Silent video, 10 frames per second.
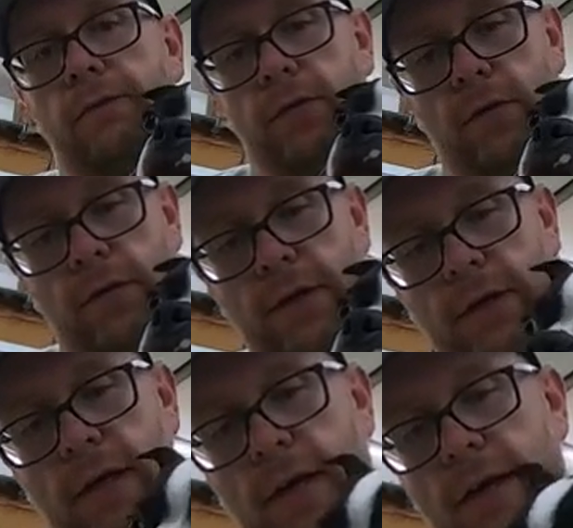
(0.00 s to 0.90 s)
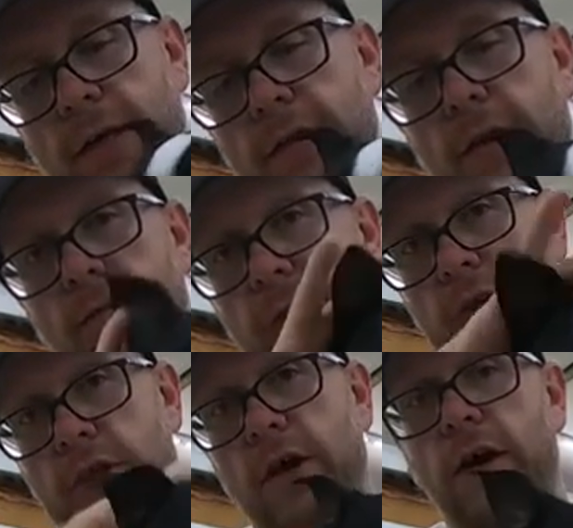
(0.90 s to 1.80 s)
for the size of
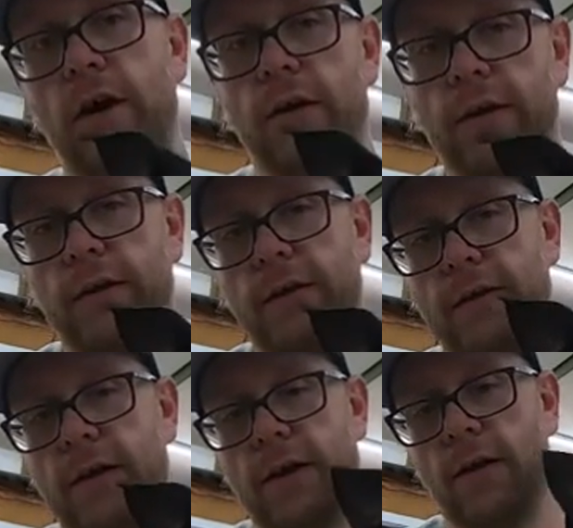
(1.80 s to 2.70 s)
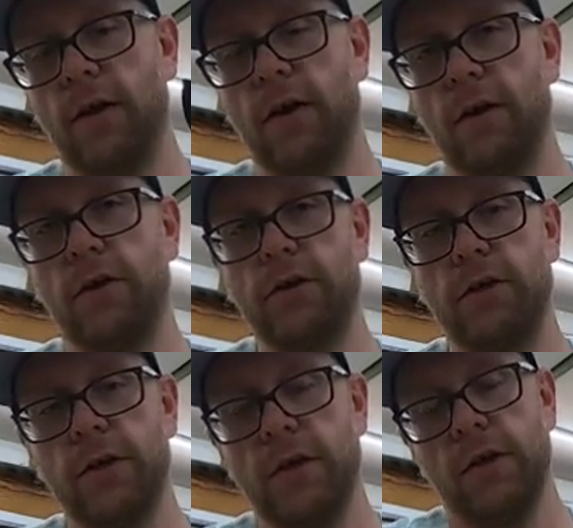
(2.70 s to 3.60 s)
this dog. It's not a
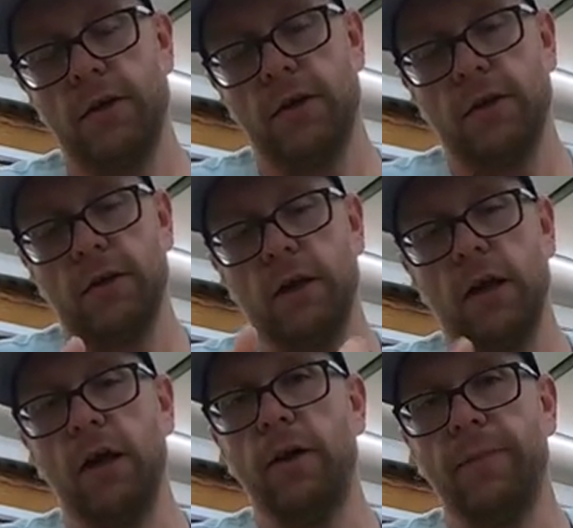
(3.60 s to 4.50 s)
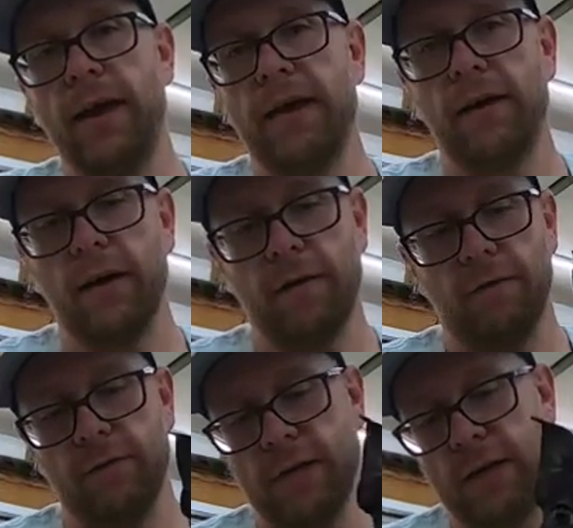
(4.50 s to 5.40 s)
large lump hanging off
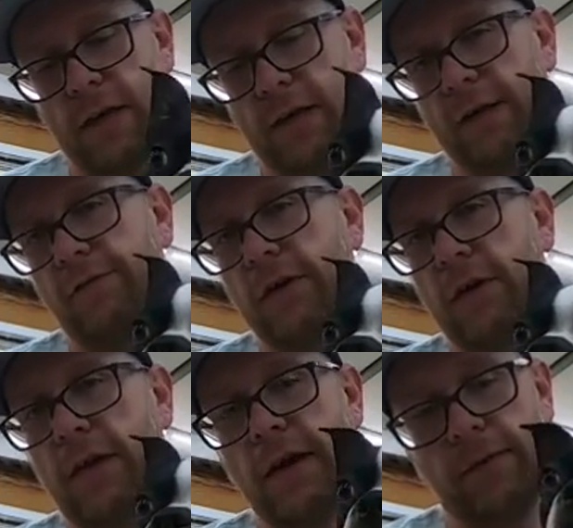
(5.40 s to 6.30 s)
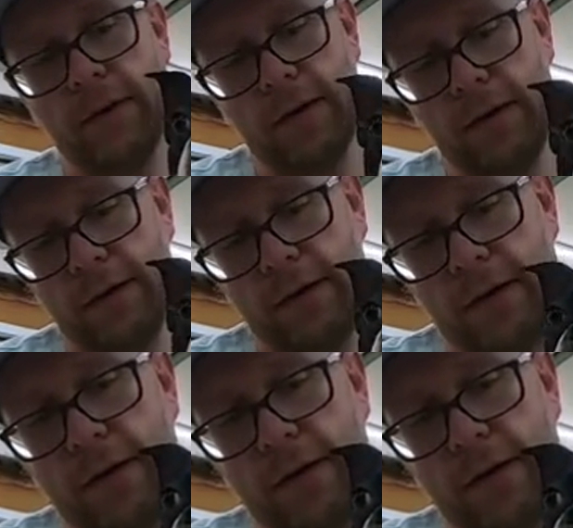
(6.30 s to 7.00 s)
of his neck. It's very lightweight,